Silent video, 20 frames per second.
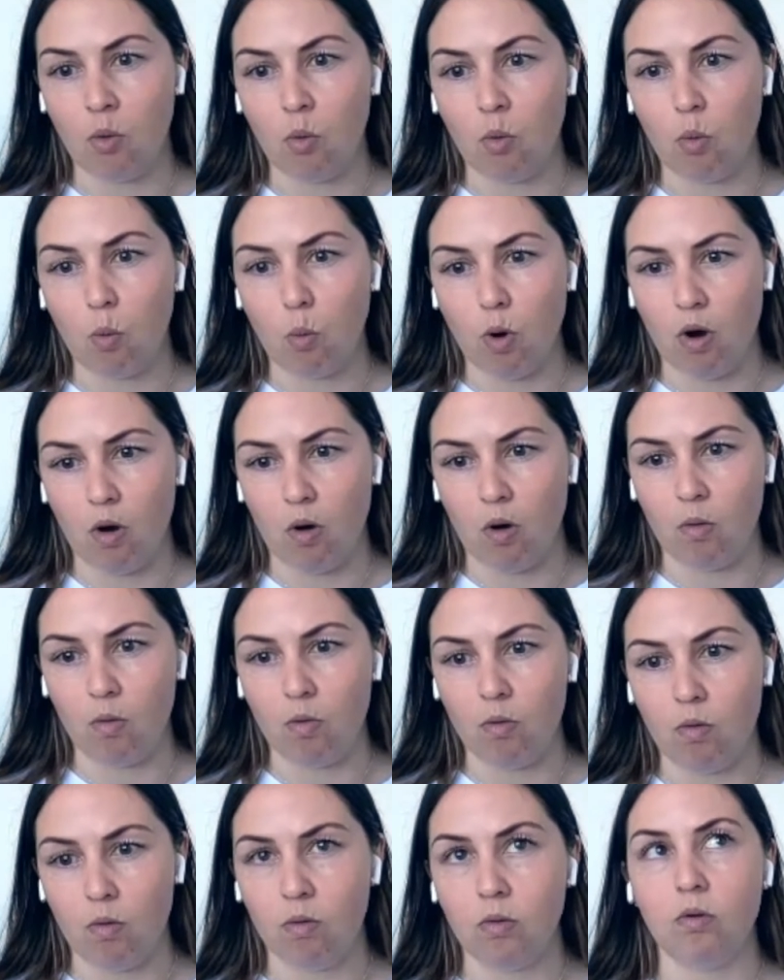whoa,
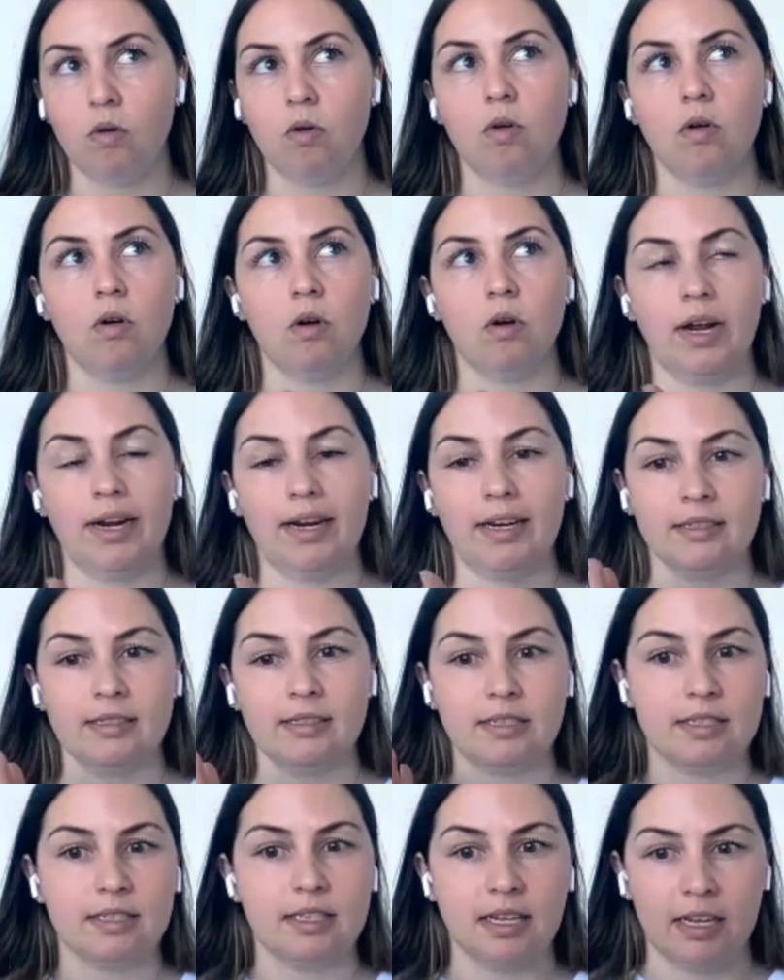I can
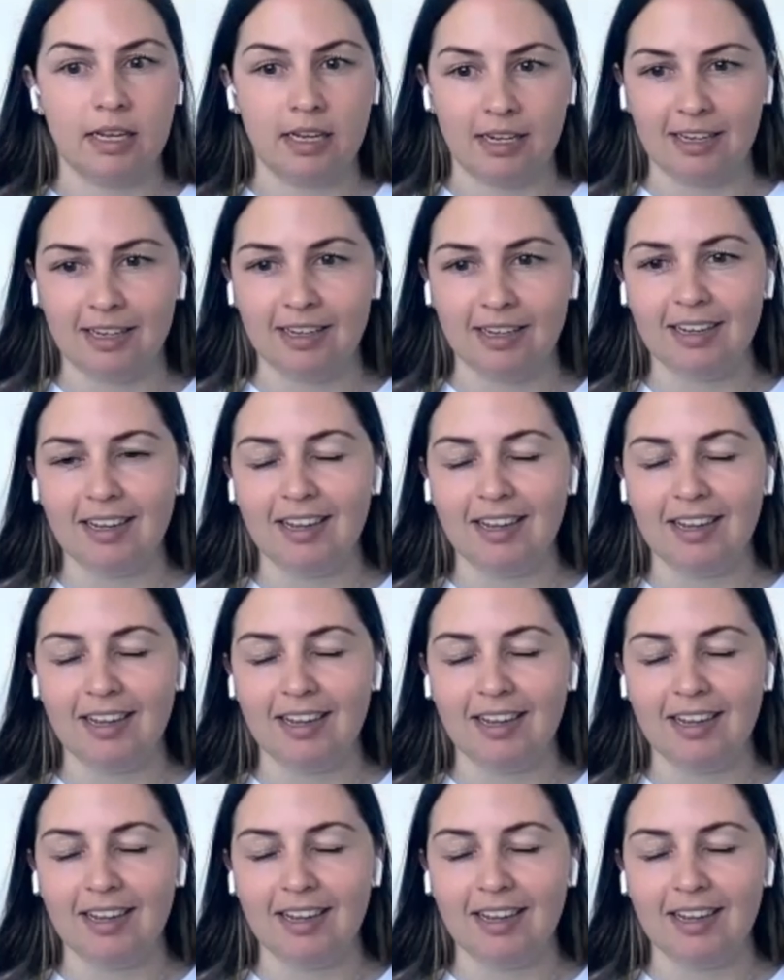see.